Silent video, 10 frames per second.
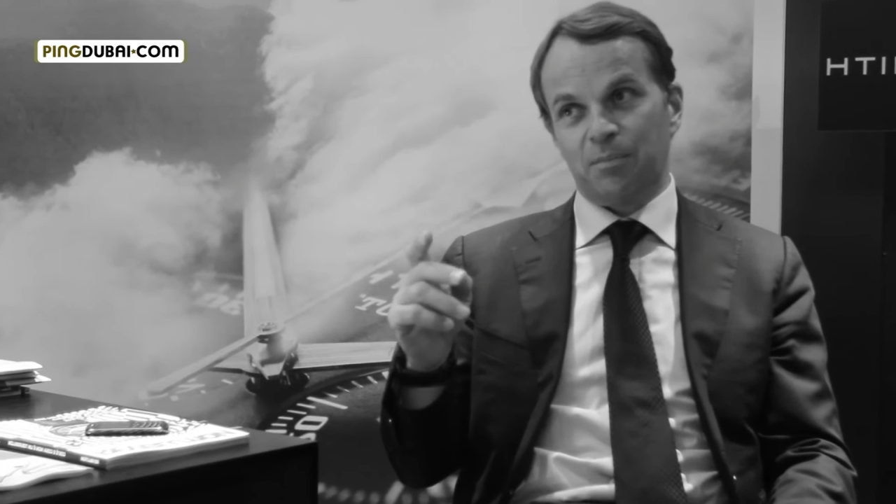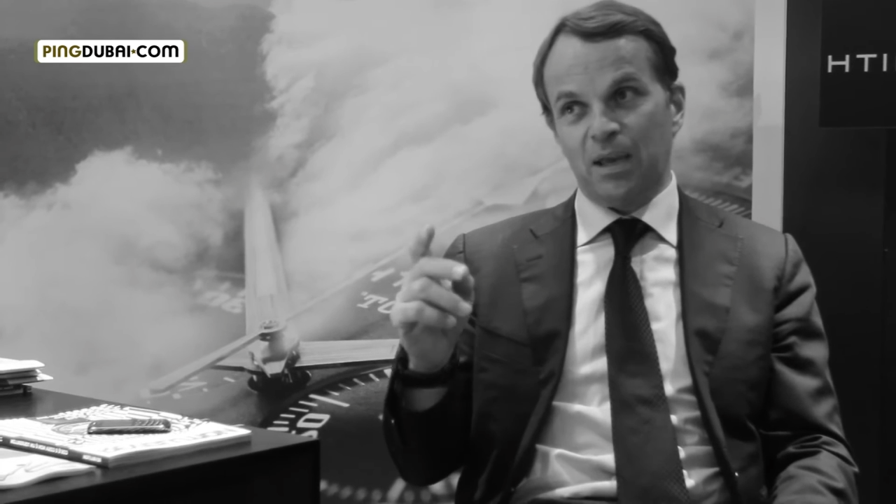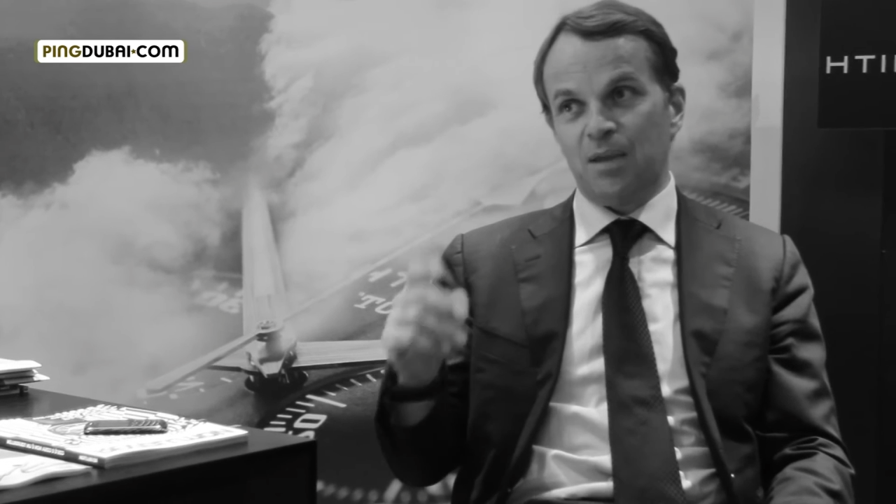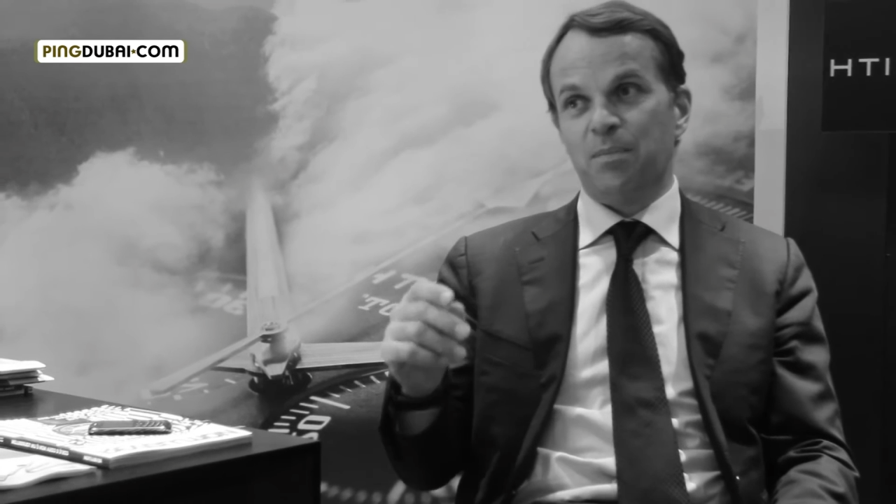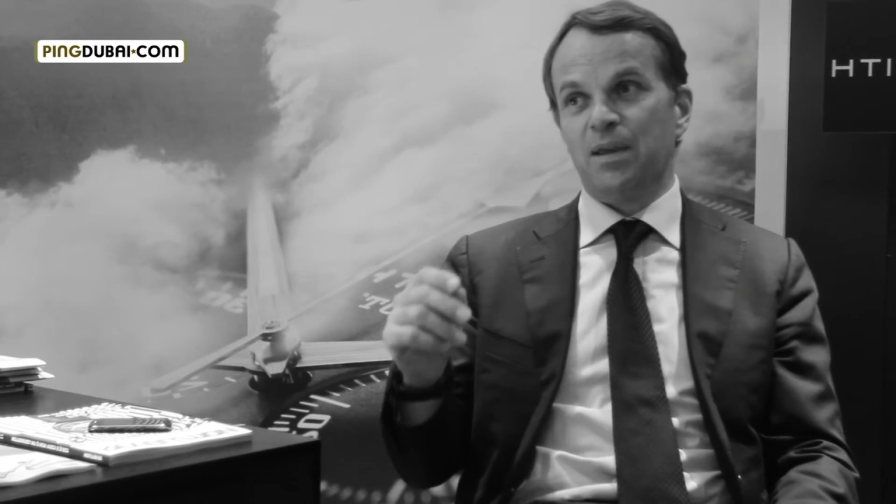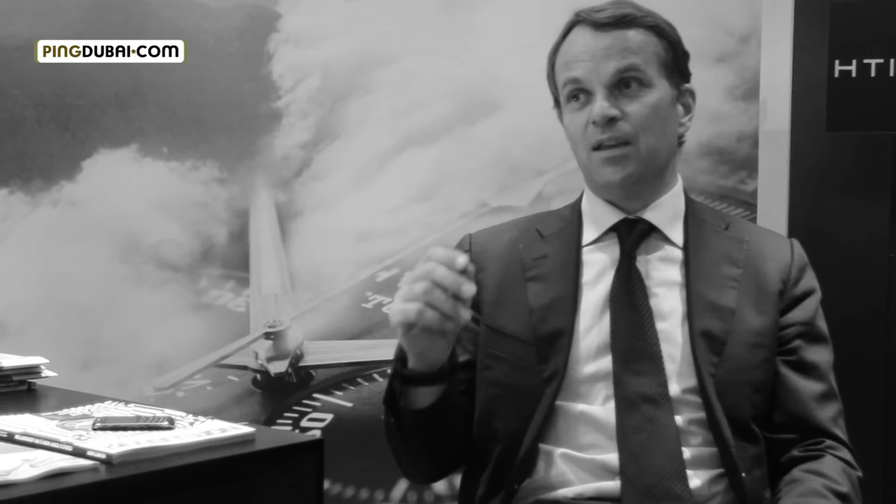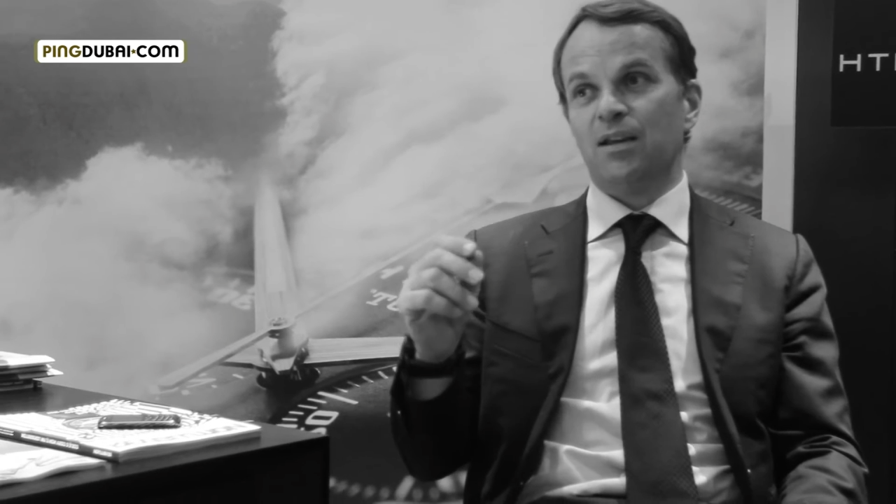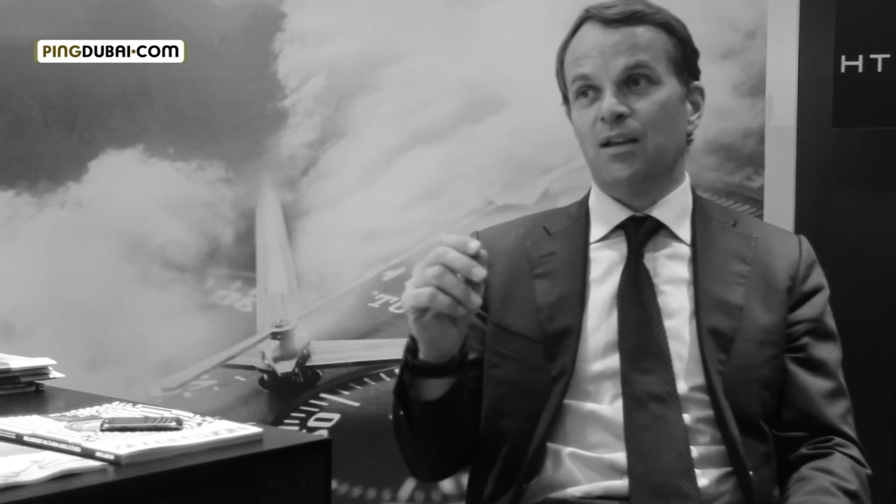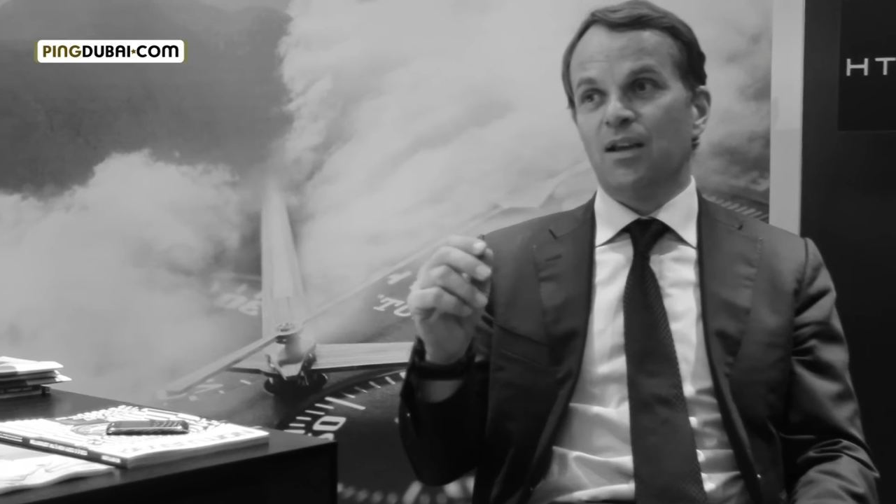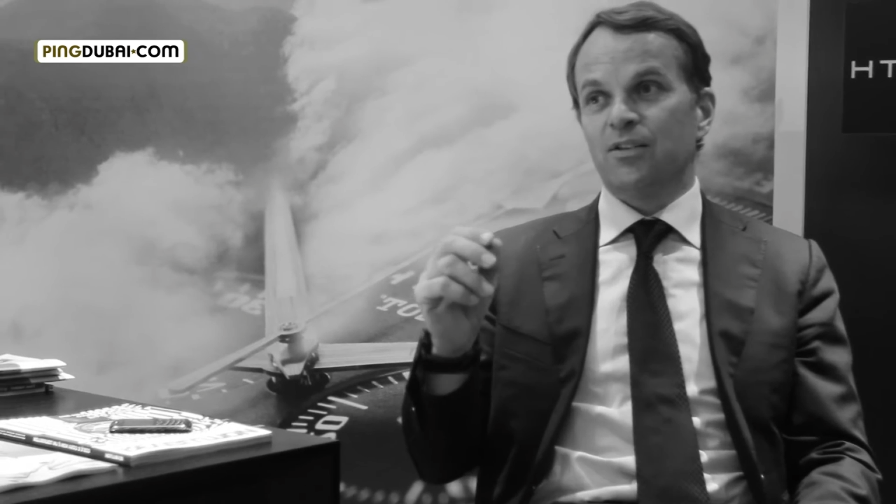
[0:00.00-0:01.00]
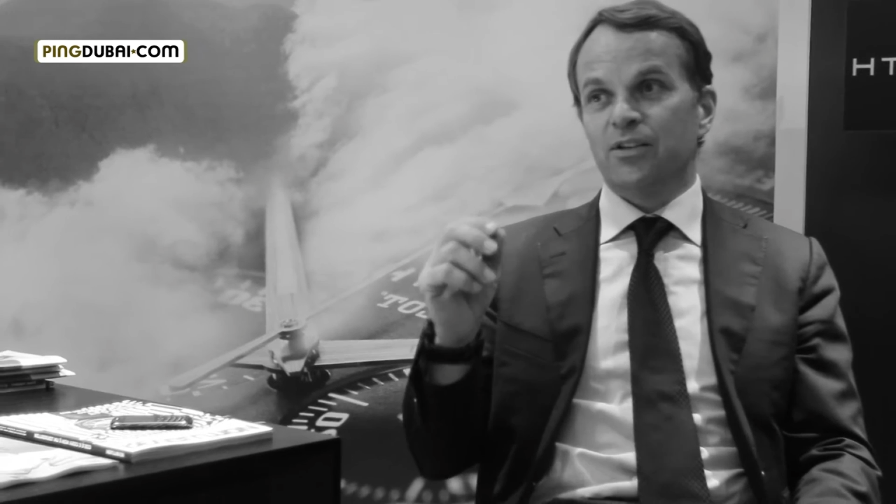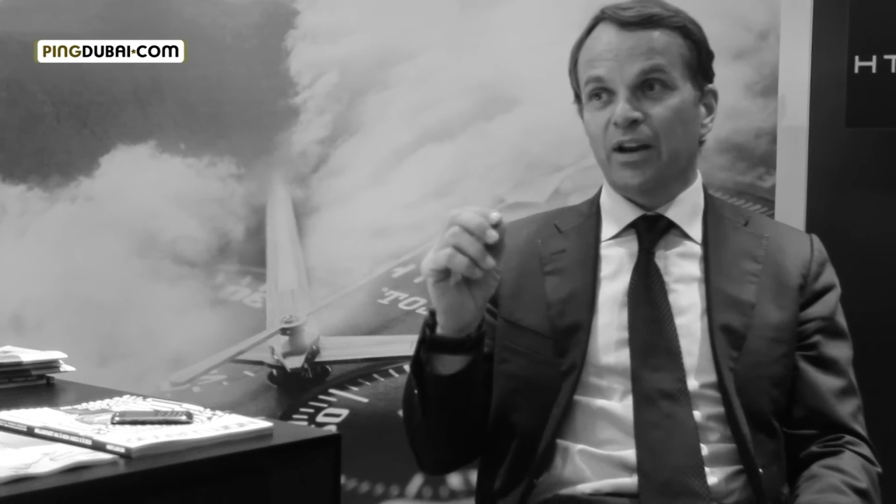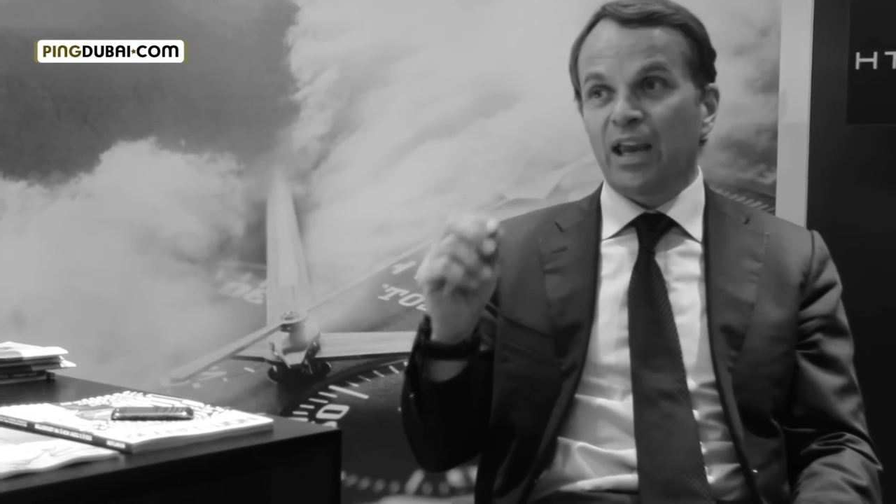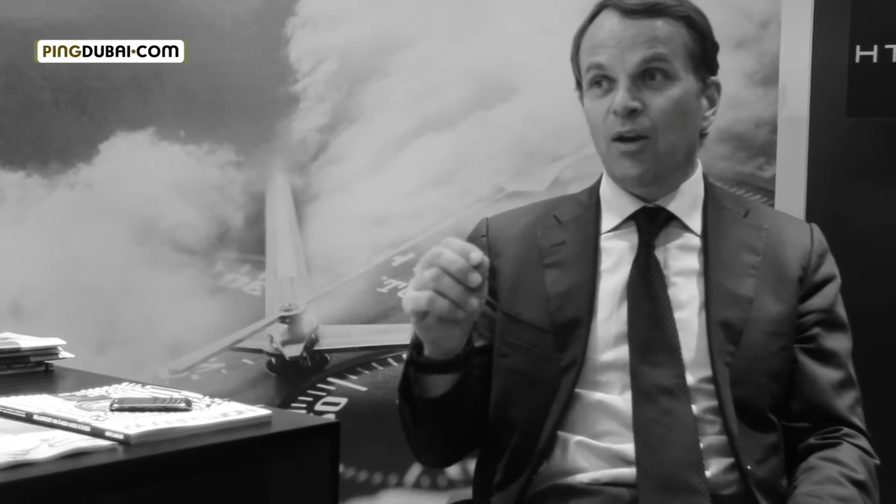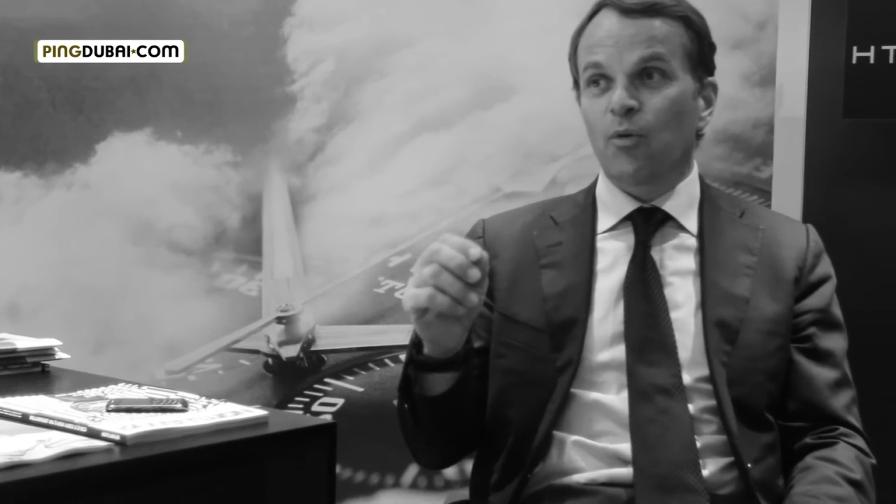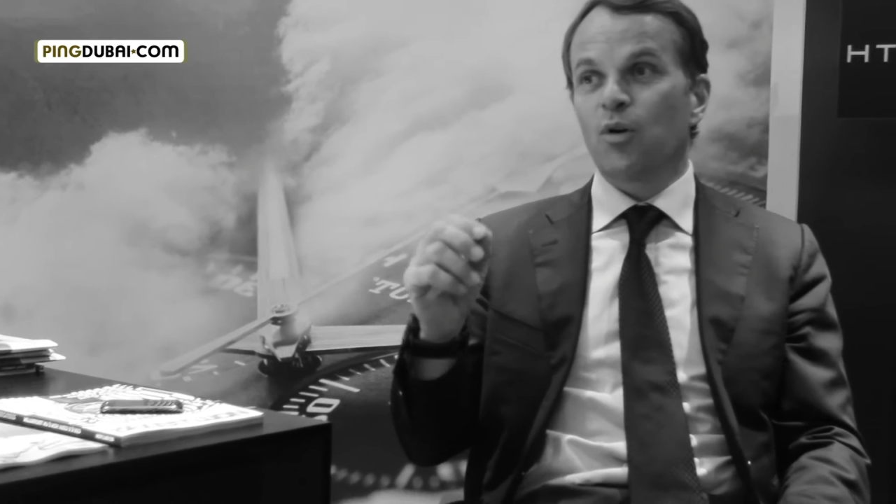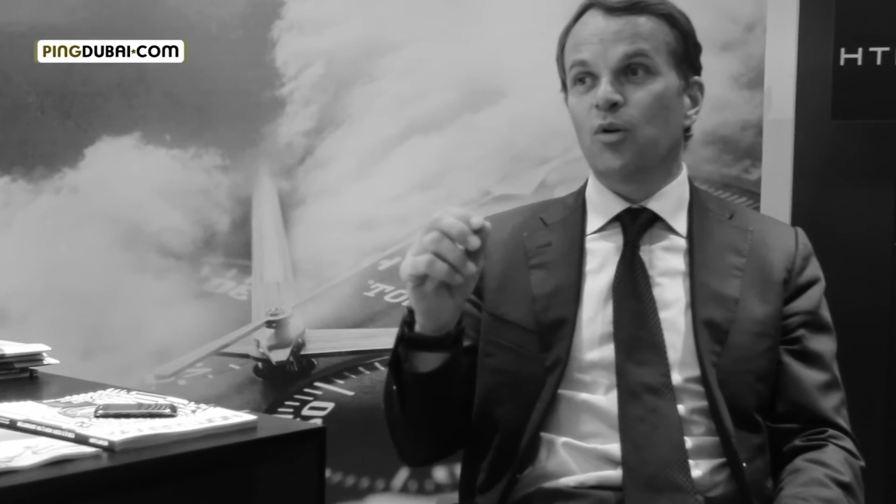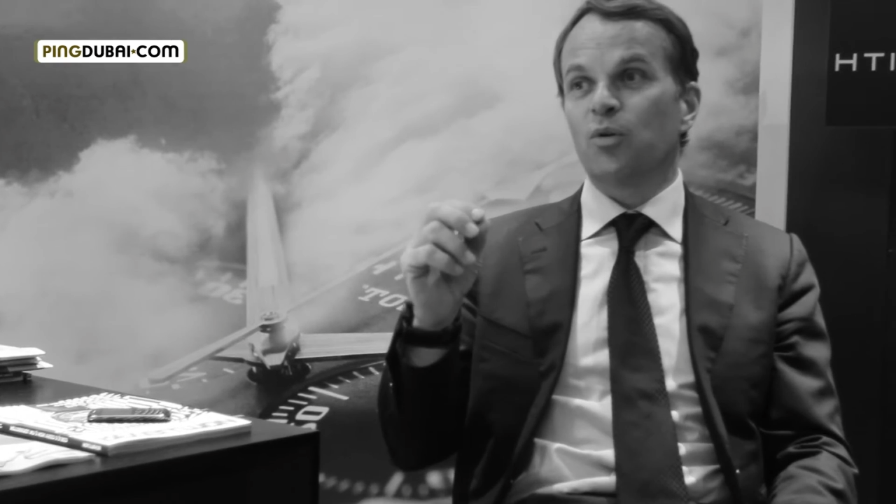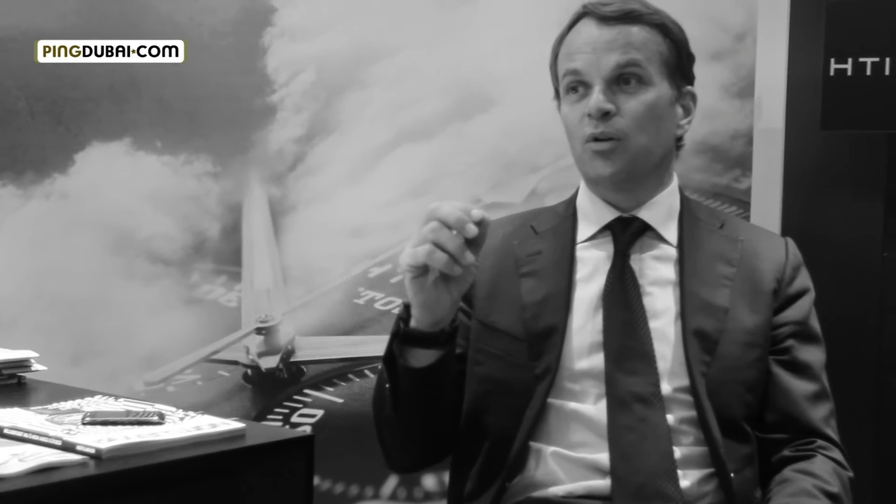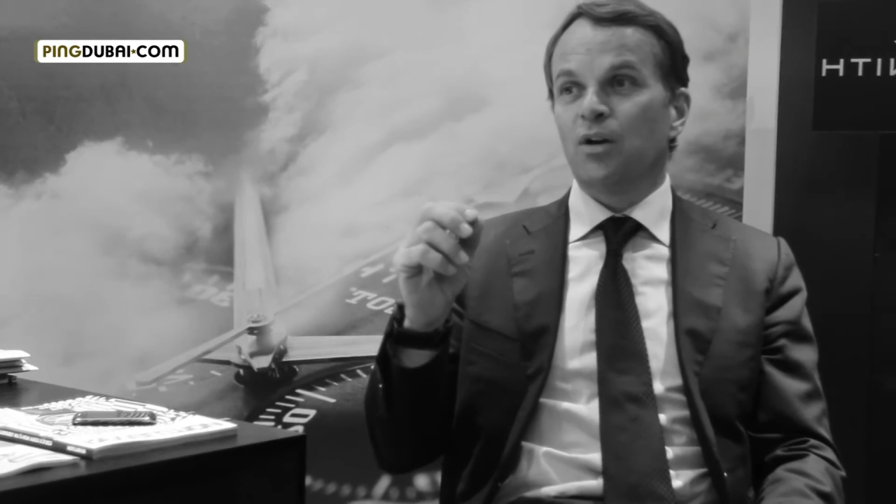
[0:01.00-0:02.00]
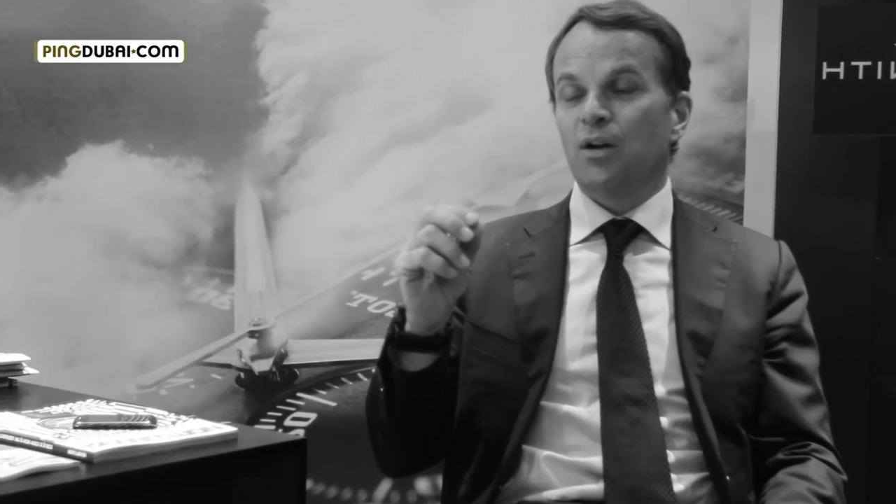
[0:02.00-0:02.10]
maybe the hero,